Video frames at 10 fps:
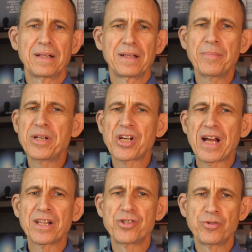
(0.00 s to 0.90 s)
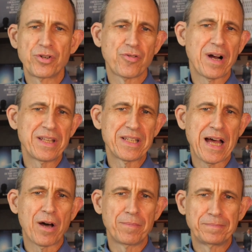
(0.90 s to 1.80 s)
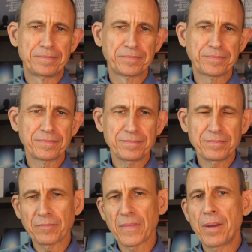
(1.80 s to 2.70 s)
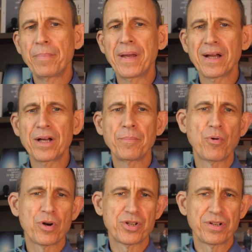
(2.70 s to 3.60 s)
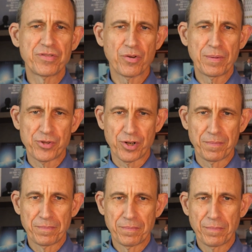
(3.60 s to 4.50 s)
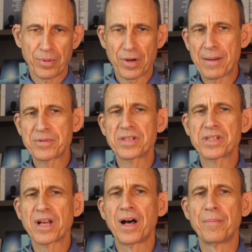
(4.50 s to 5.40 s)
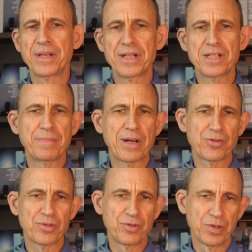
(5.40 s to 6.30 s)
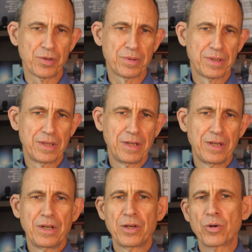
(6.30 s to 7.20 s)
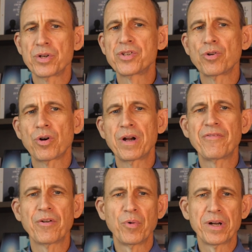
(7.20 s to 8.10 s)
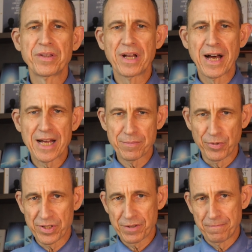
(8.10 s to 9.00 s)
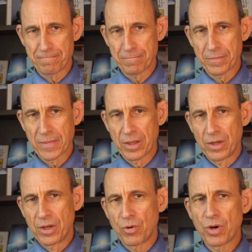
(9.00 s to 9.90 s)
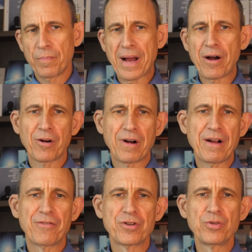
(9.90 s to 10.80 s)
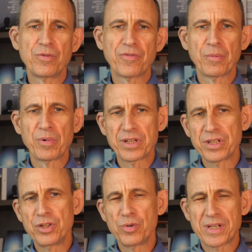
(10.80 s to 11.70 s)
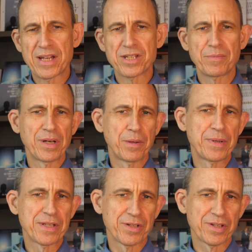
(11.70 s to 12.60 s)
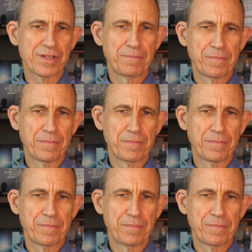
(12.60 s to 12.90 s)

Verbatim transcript: Let me challenge you to try this out. Pick a portion of Scripture, perhaps a psalm that is special to you, or a story from one of the Gospels, or a paragraph or two from one of the New Testament epistles.